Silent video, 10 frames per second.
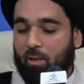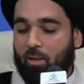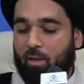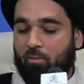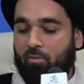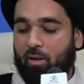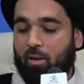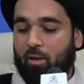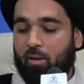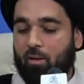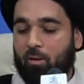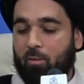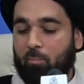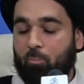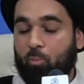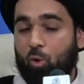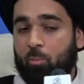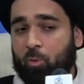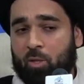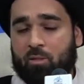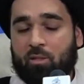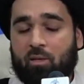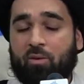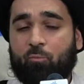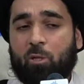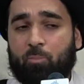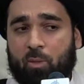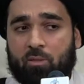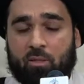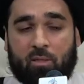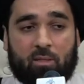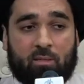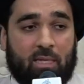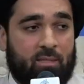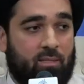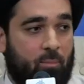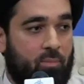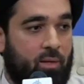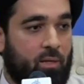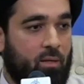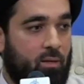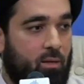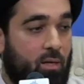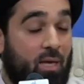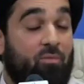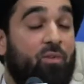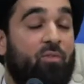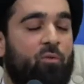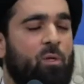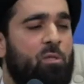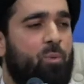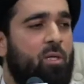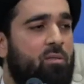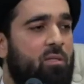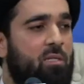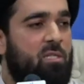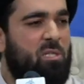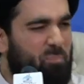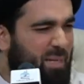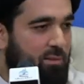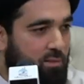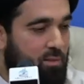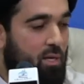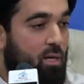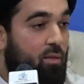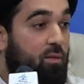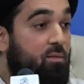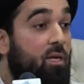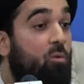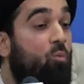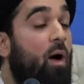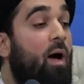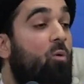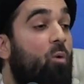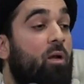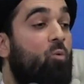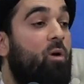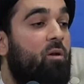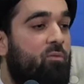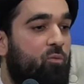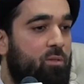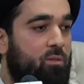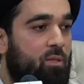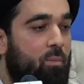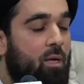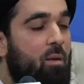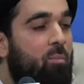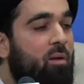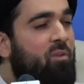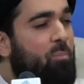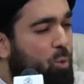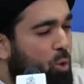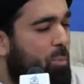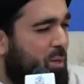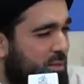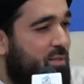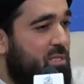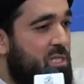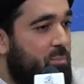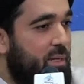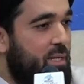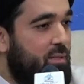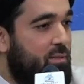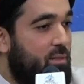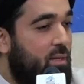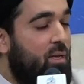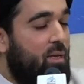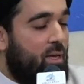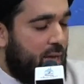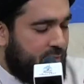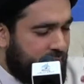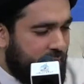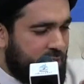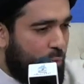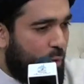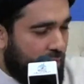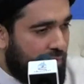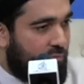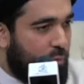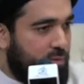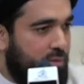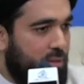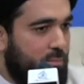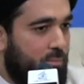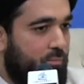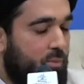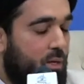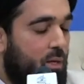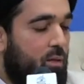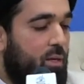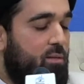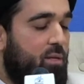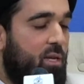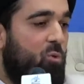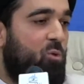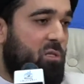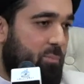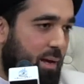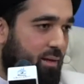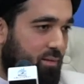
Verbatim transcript: if a poor person, if a rich person says something, if, if a rich person spits, they say, Wow, what a word of wisdom. But if a poor person speaks and says a word of wisdom, they say, Who spat?